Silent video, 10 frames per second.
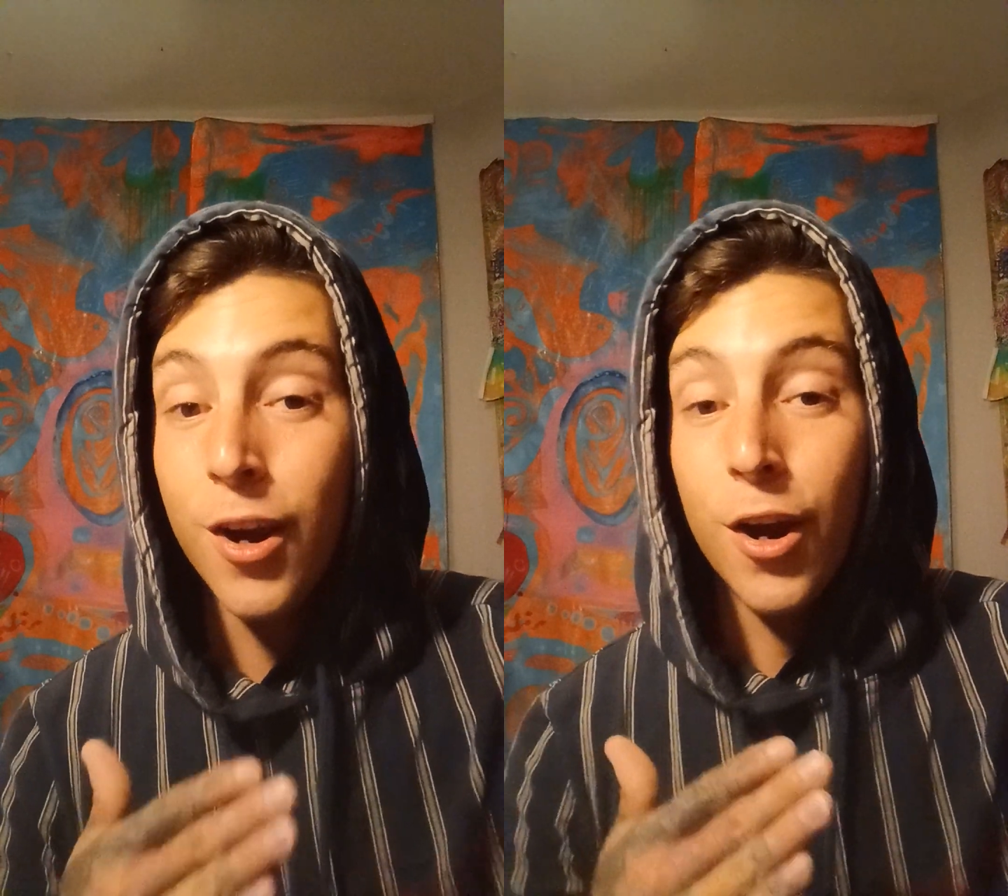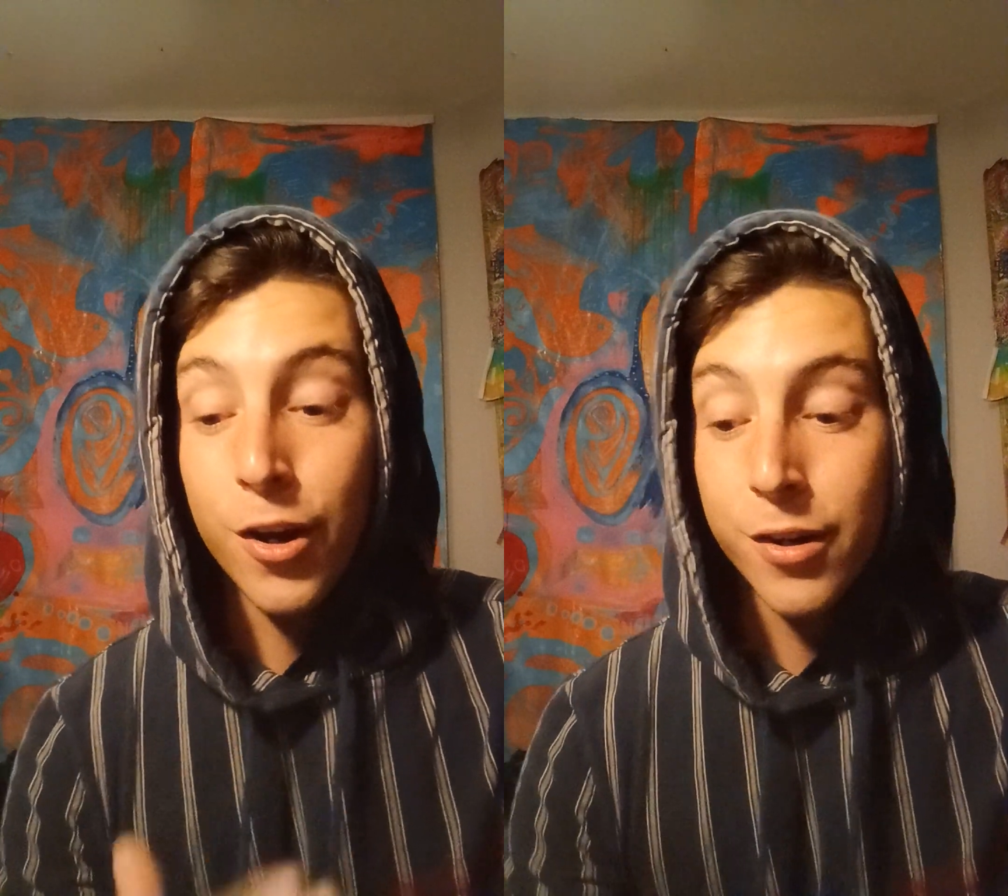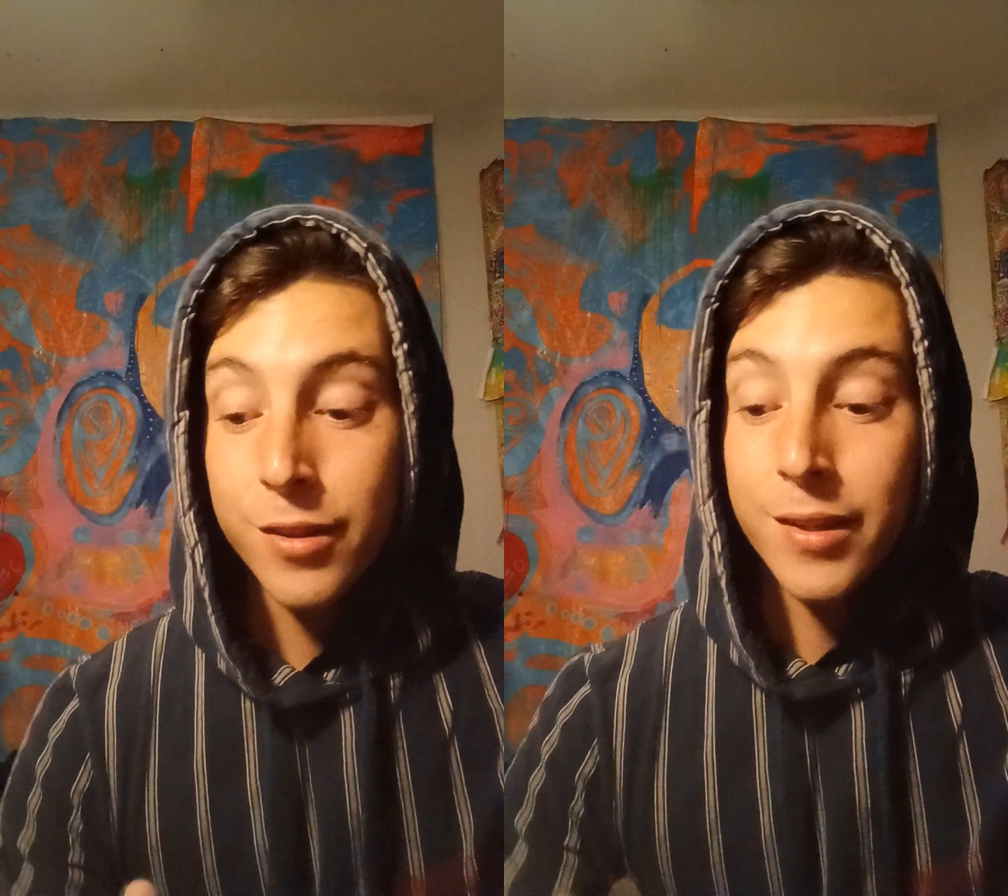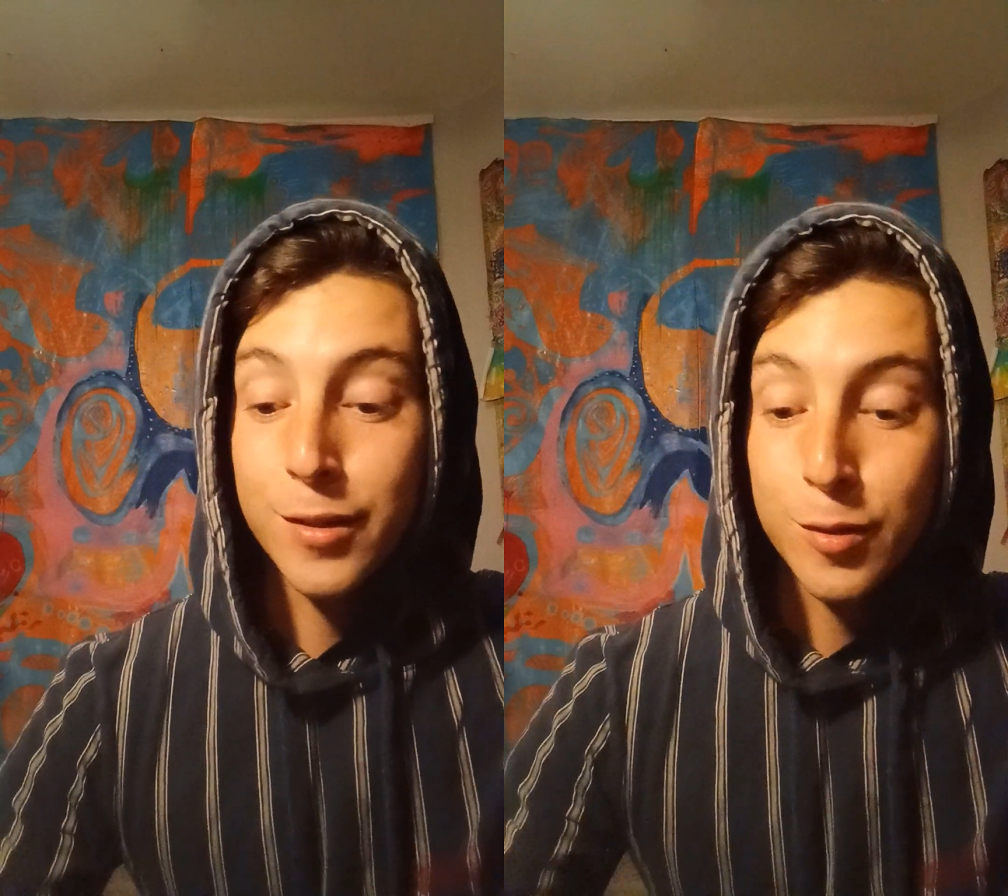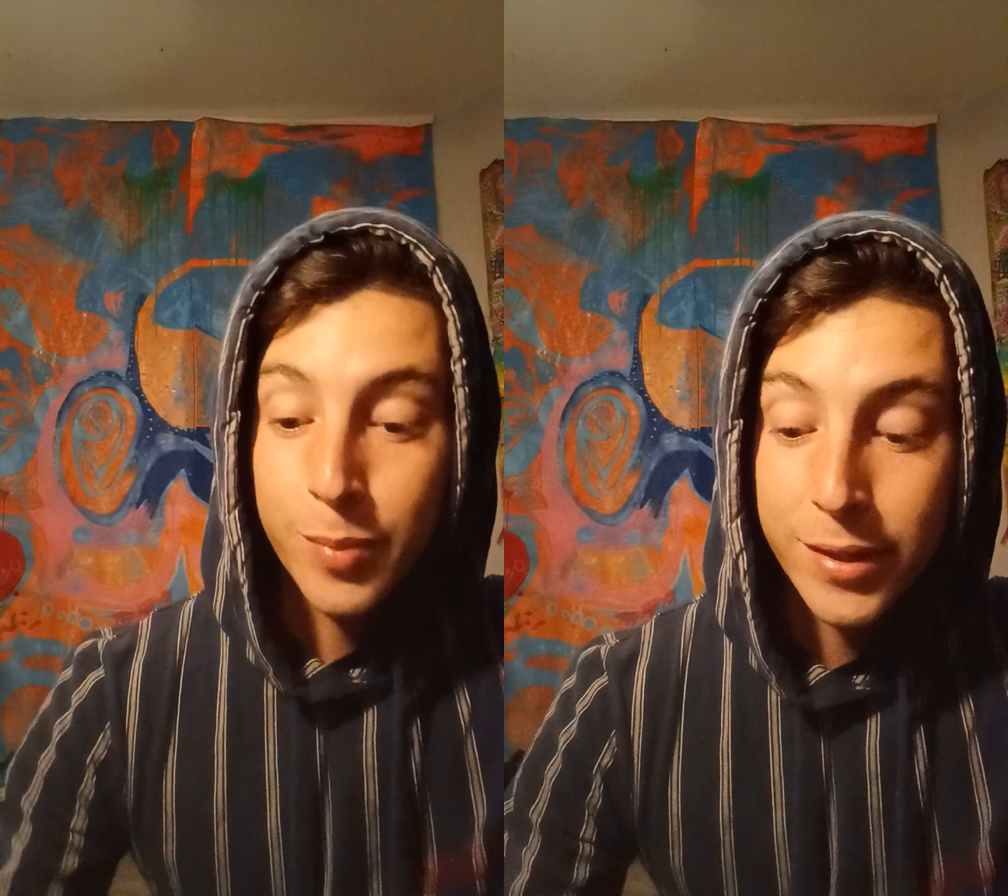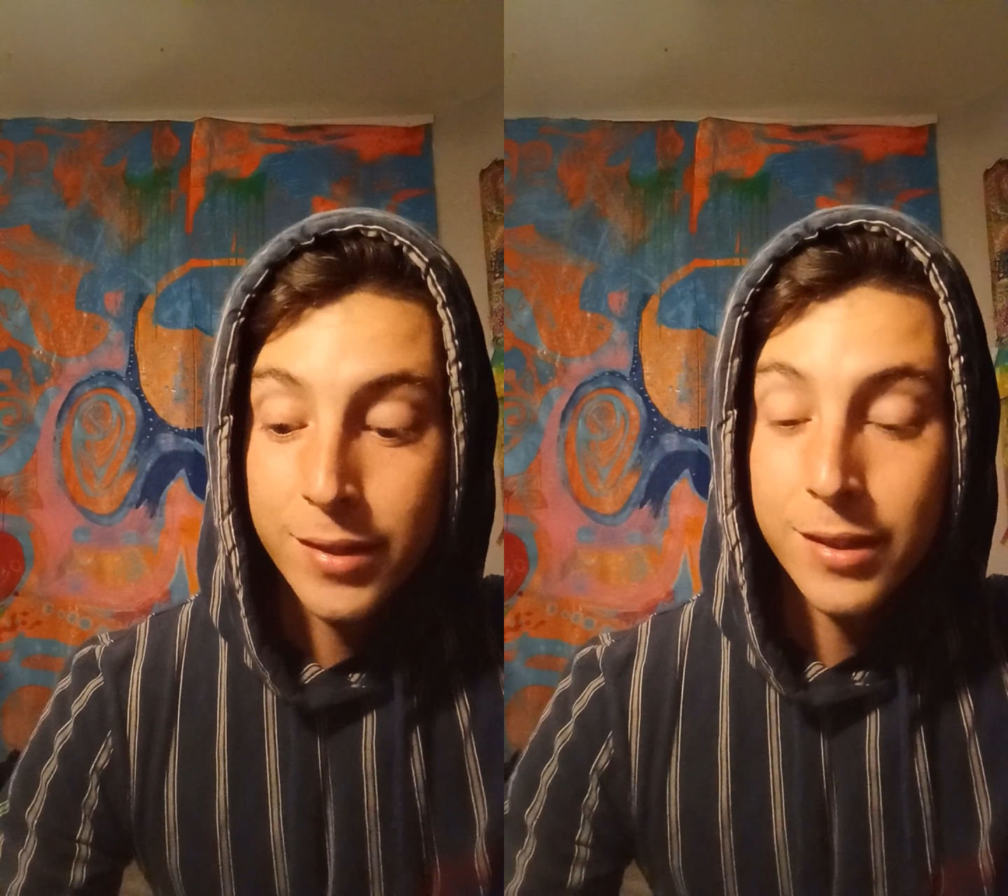Earth has been